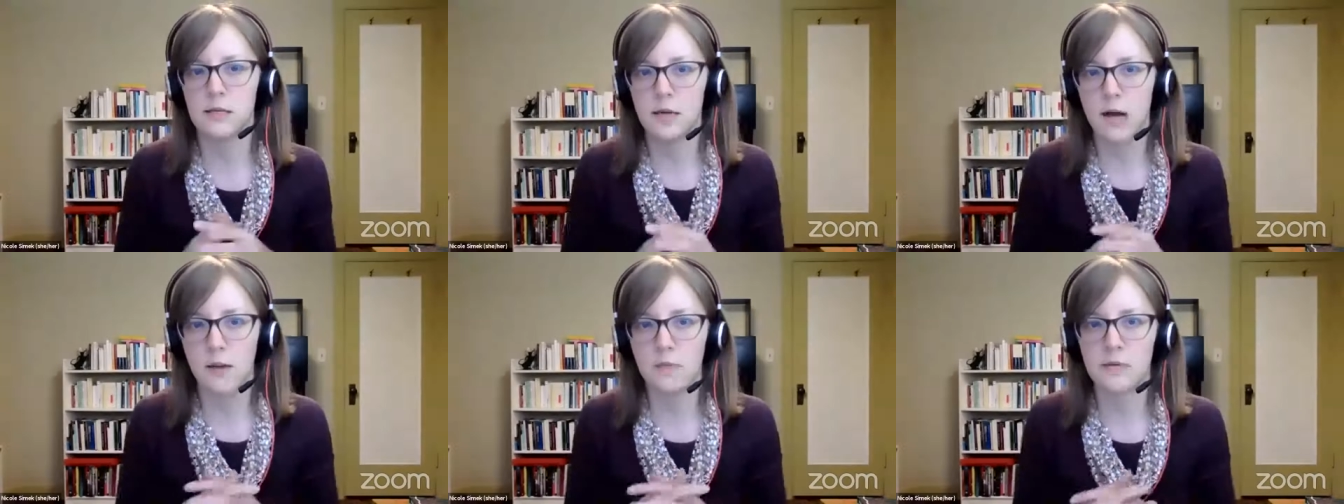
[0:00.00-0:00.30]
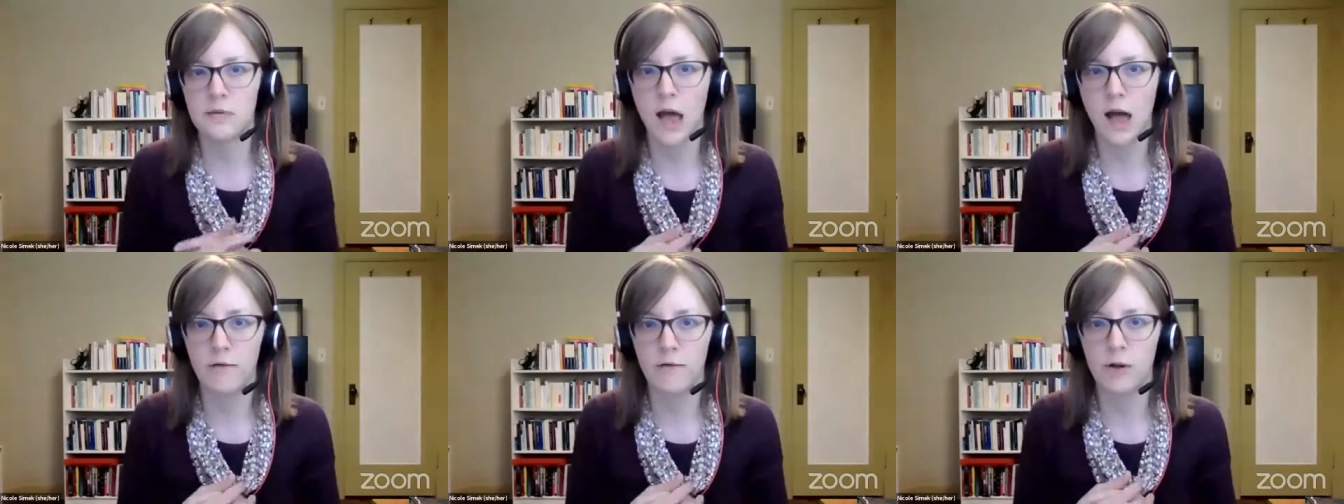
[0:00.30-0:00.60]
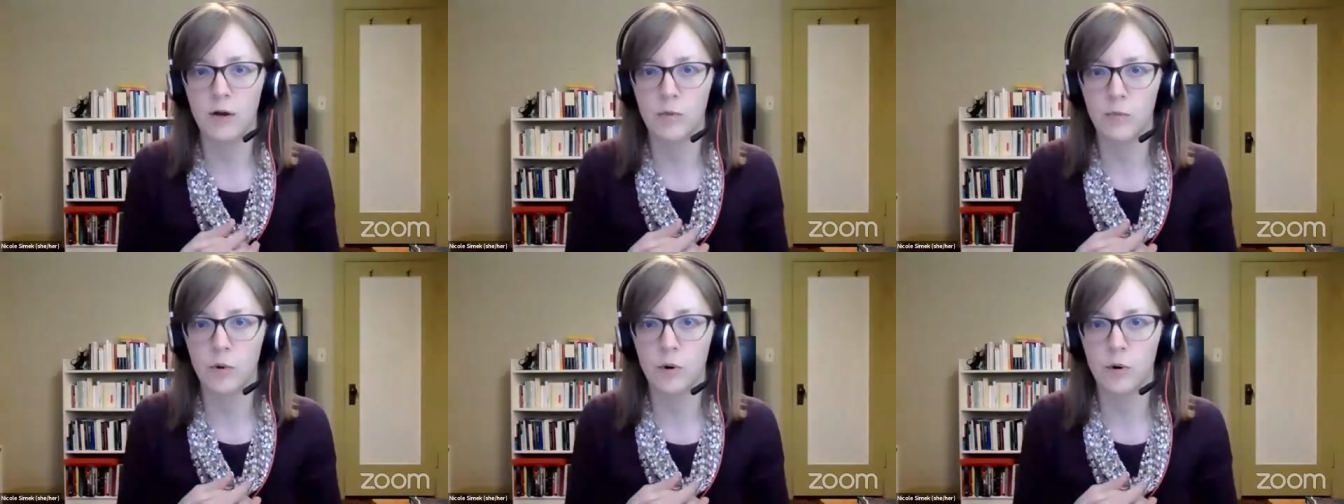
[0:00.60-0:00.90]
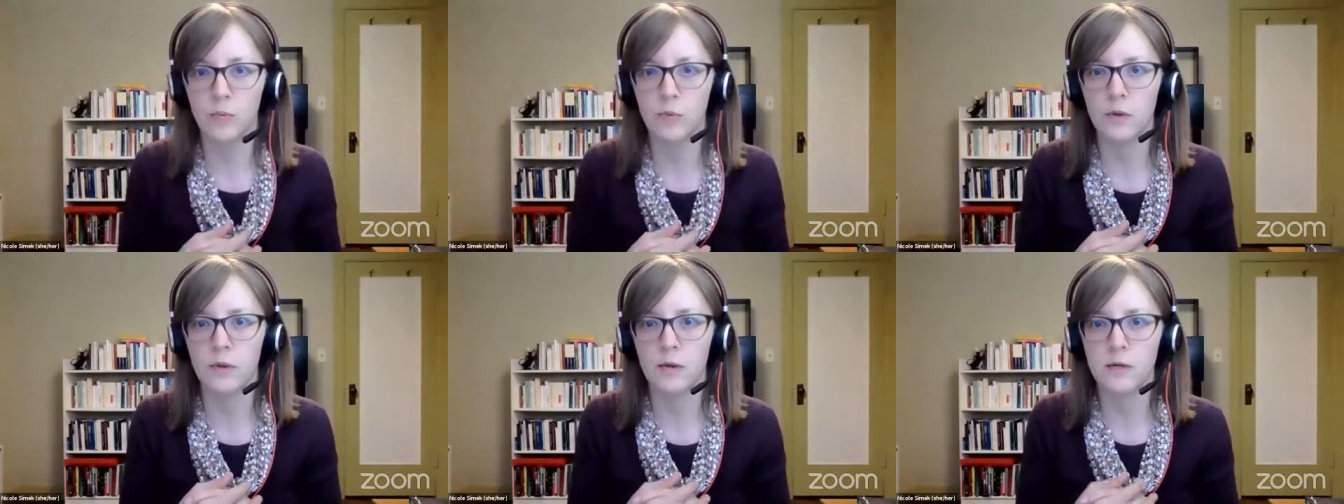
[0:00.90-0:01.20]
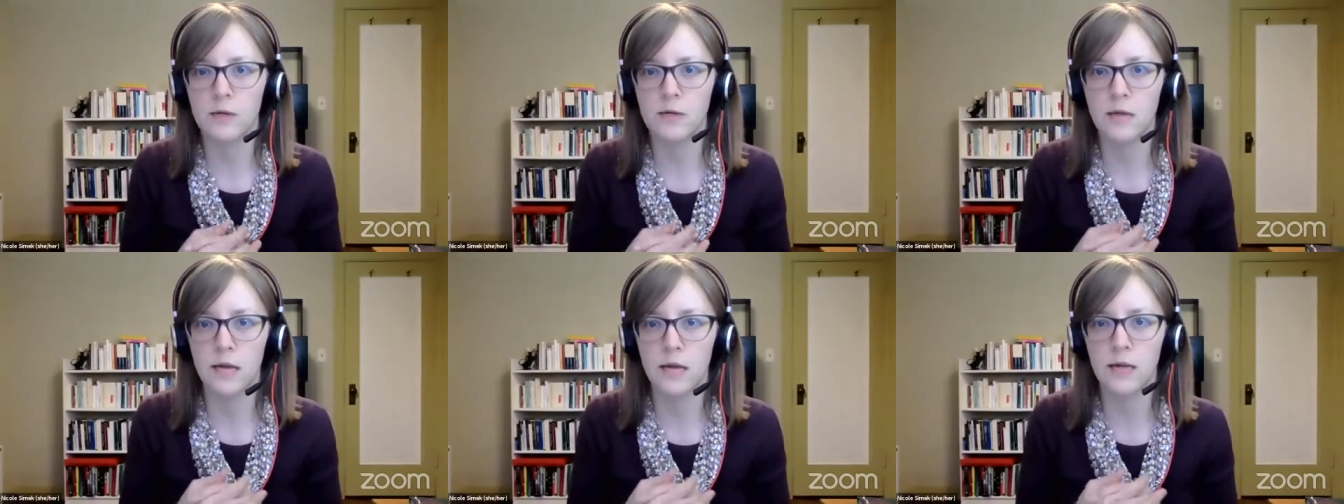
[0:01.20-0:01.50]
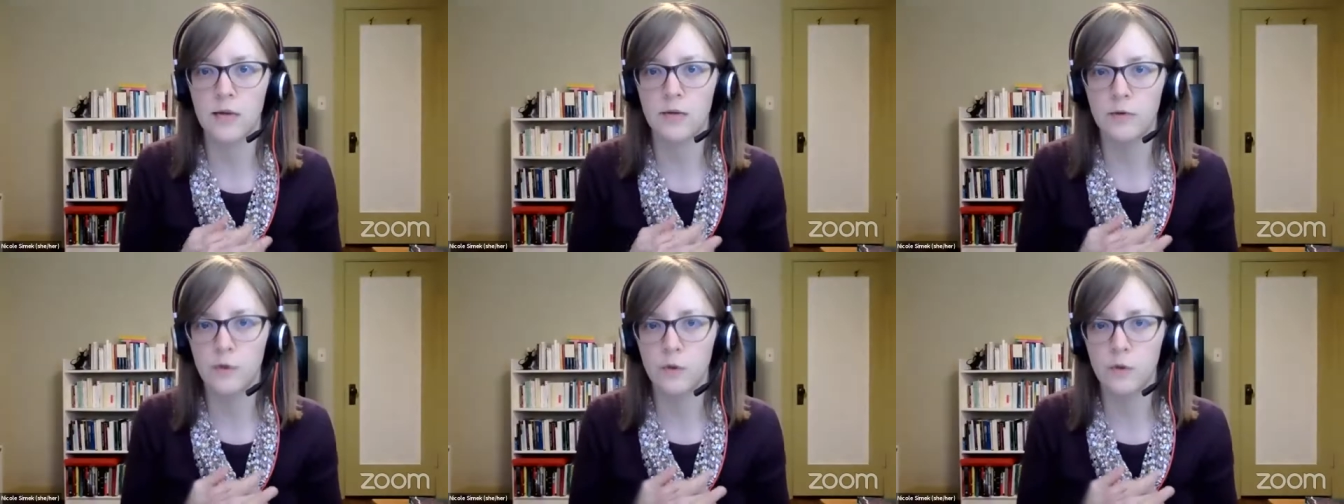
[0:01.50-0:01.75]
stops having a purpose. And